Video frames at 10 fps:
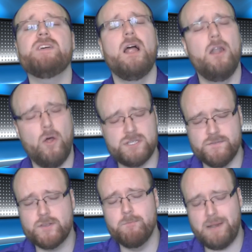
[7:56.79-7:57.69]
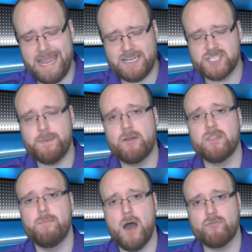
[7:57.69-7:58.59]
a lot of complaints about
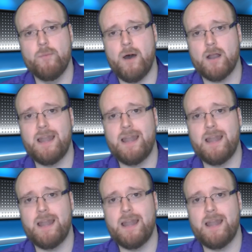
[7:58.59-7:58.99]
the Remark